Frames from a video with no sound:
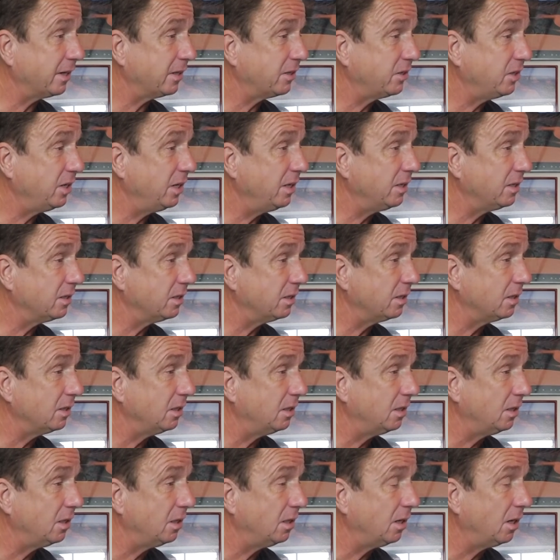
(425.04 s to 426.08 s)
a tint
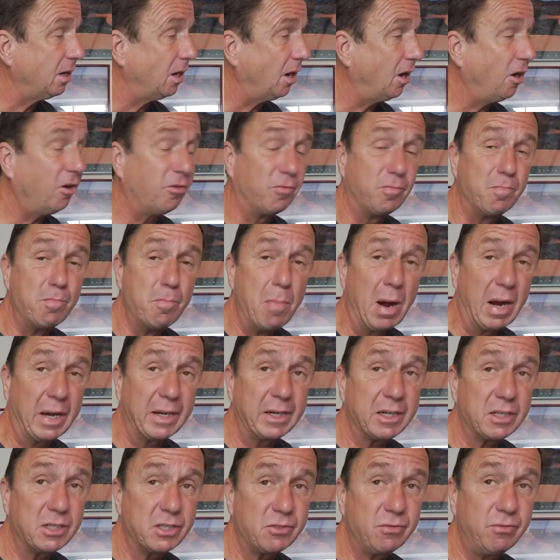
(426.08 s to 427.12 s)
of
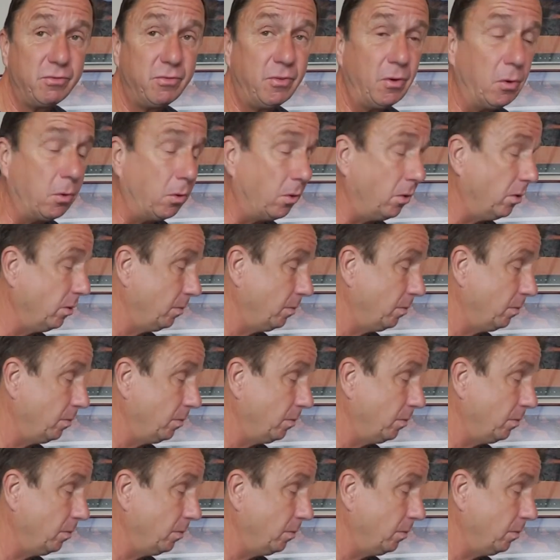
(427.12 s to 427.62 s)
-4.